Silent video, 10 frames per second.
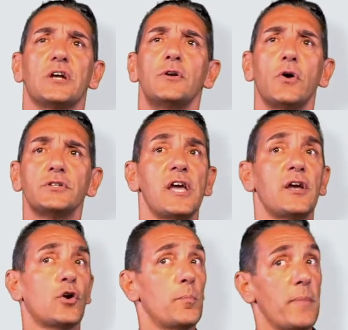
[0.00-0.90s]

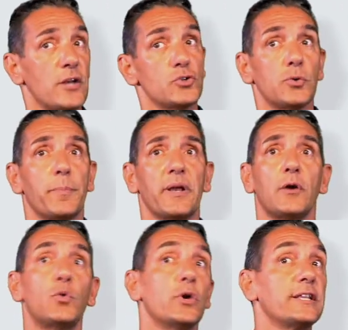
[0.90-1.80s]
already known drugs
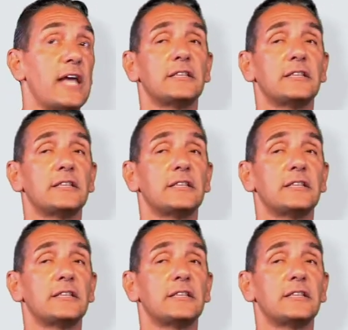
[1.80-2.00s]
on the